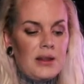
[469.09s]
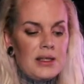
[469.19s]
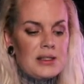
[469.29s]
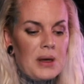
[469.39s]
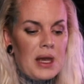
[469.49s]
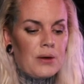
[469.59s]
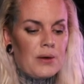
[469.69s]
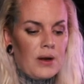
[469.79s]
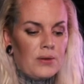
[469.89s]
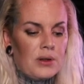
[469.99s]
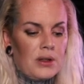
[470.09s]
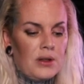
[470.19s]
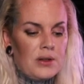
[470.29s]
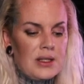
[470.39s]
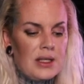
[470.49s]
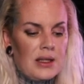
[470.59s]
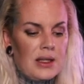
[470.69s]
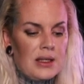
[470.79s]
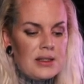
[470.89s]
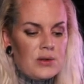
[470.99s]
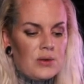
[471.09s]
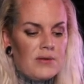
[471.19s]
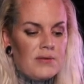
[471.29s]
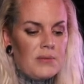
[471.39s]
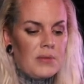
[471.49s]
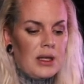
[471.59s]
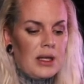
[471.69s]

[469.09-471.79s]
this background, you see that it's sort of,